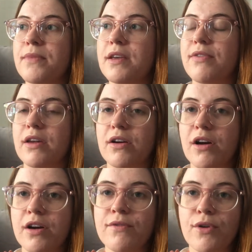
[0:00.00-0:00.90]
if they're
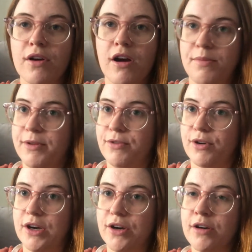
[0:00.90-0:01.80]
carnivore,
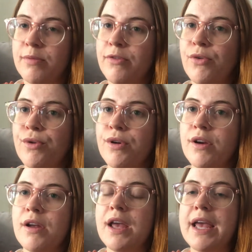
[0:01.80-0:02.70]
omnivore, herbivore,
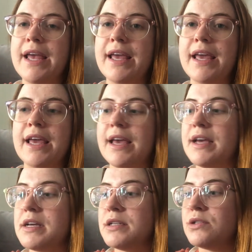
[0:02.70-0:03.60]

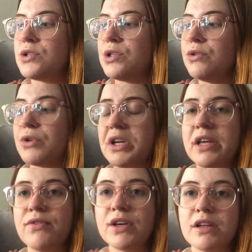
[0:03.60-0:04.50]
and you can
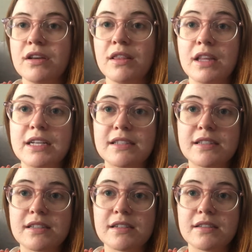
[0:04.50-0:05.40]
even
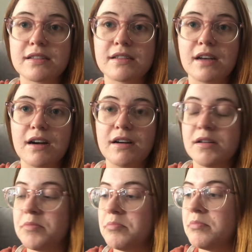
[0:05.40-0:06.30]
list
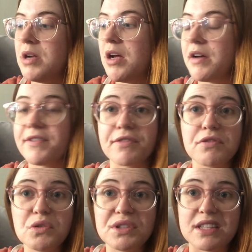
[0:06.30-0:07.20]
some of the
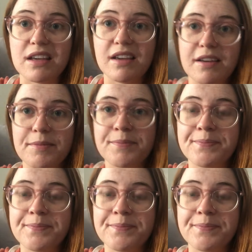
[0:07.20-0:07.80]
foods they eat.